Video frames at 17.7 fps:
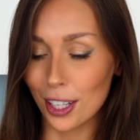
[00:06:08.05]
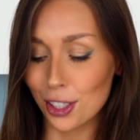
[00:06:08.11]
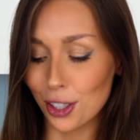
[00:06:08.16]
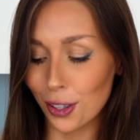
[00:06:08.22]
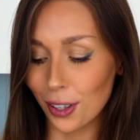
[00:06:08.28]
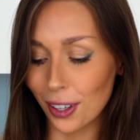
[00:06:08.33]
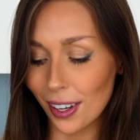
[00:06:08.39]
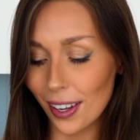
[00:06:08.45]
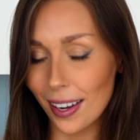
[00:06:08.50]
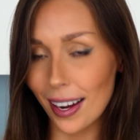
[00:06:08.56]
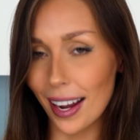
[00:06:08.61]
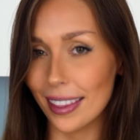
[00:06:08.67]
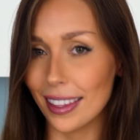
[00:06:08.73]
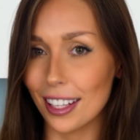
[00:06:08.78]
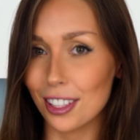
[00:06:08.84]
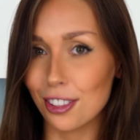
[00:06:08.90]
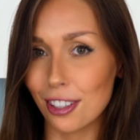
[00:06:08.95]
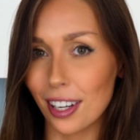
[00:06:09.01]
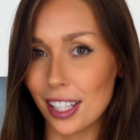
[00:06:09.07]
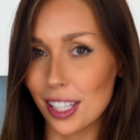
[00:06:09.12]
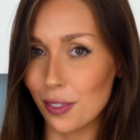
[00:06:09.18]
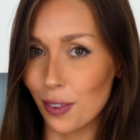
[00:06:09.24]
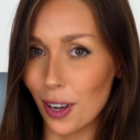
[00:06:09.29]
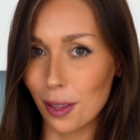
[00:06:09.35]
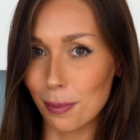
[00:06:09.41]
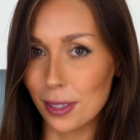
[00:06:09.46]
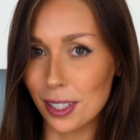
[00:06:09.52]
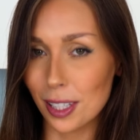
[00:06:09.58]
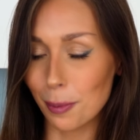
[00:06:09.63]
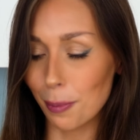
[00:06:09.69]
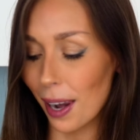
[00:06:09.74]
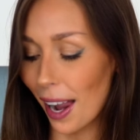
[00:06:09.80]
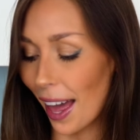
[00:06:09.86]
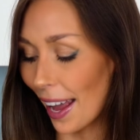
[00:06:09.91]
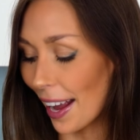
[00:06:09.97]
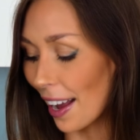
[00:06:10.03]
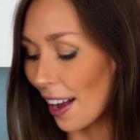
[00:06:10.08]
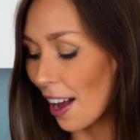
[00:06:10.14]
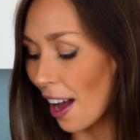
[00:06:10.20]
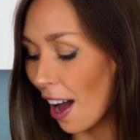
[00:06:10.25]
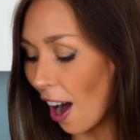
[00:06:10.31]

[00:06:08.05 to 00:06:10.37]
chocolate and then transfer them to the plate.